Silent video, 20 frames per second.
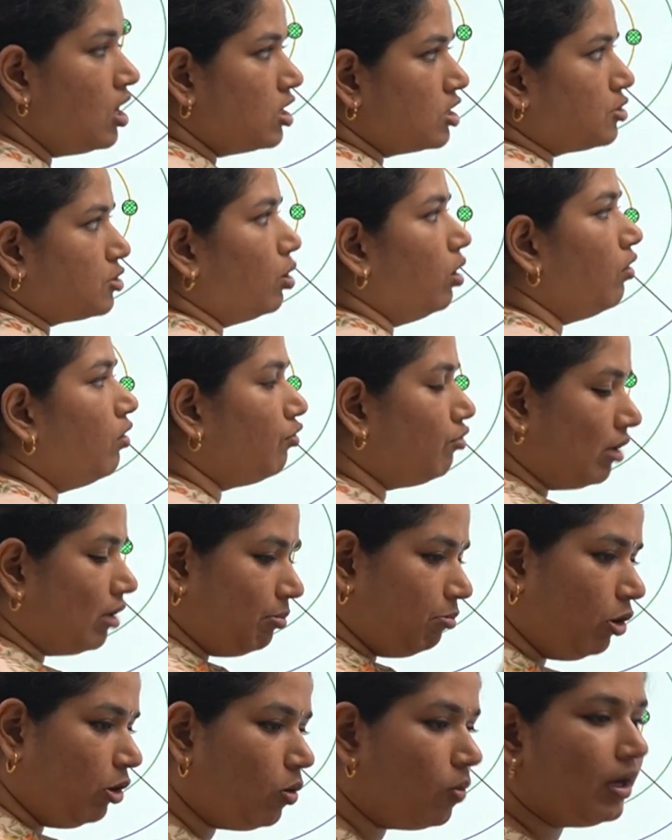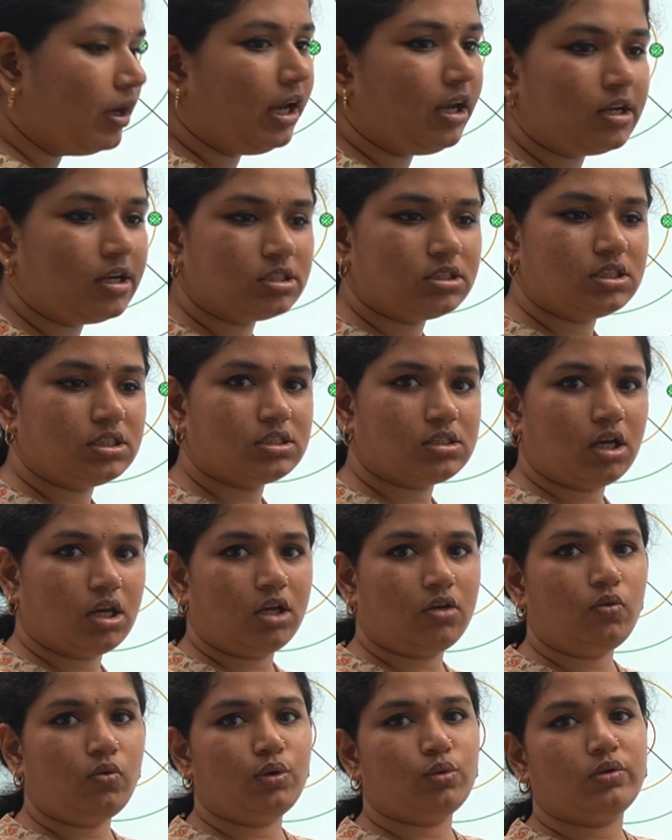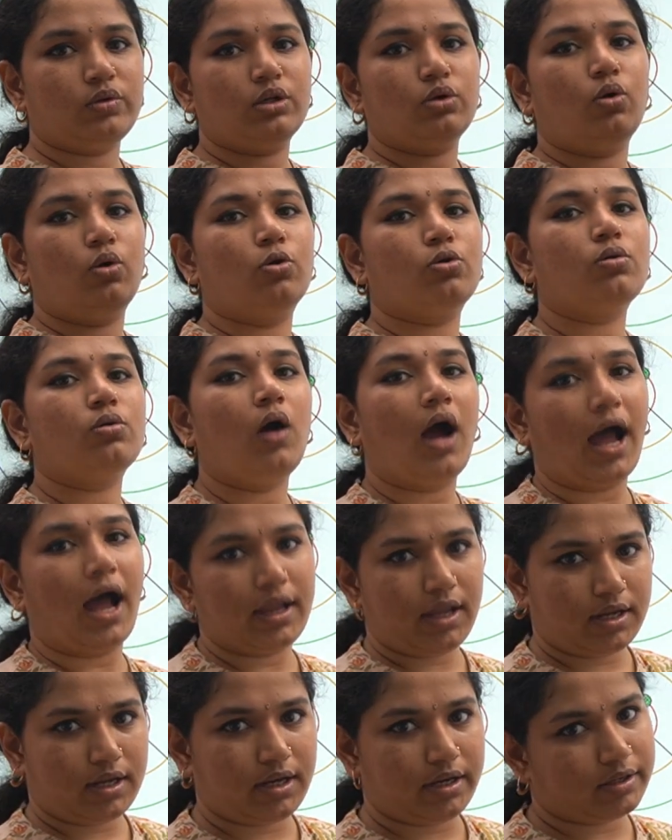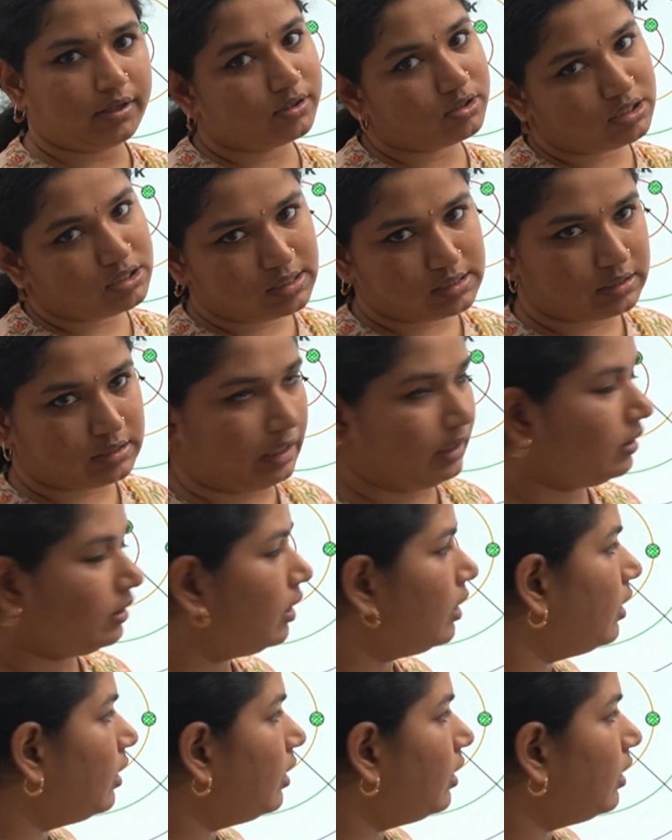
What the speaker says: So from lower energy state to it will go to higher energy state.